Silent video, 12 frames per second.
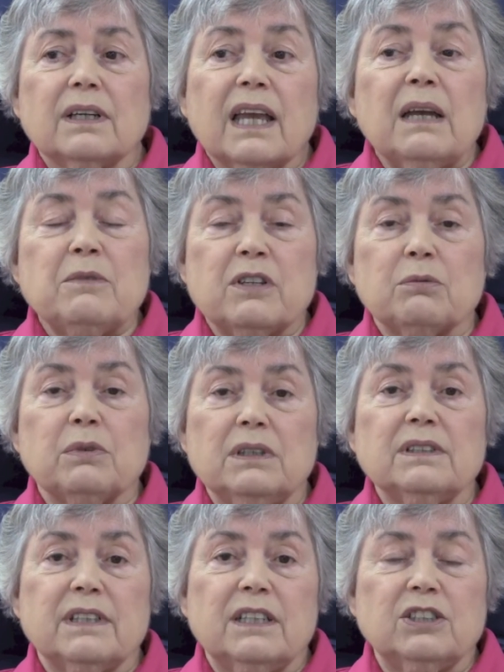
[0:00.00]
came to the
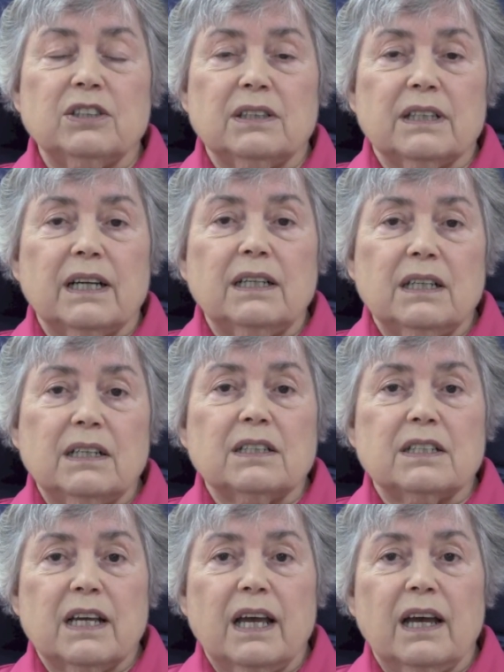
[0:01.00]
realization that I
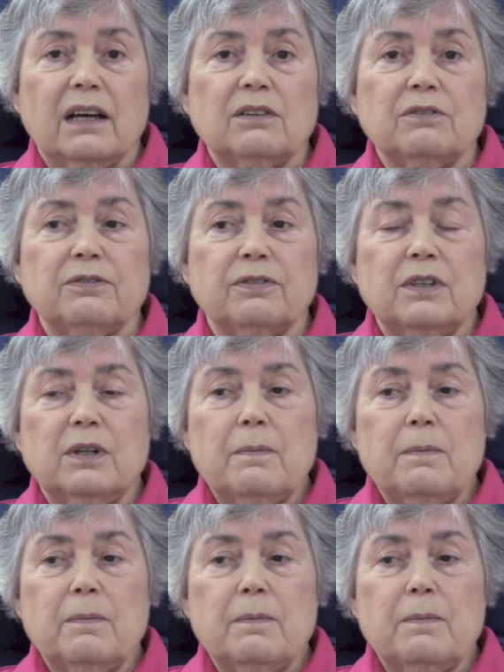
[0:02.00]
needed to have